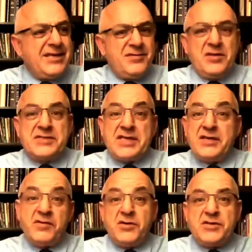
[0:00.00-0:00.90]
you
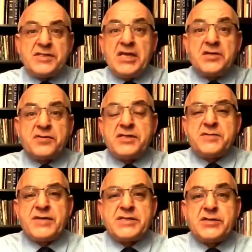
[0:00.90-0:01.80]
know, you say
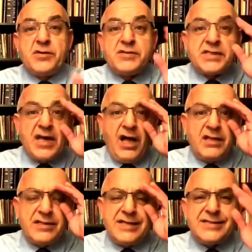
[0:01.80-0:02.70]
Christmas, you don't say
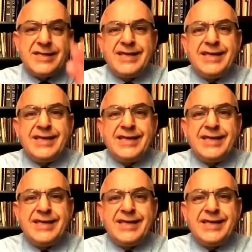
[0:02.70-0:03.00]
holidays.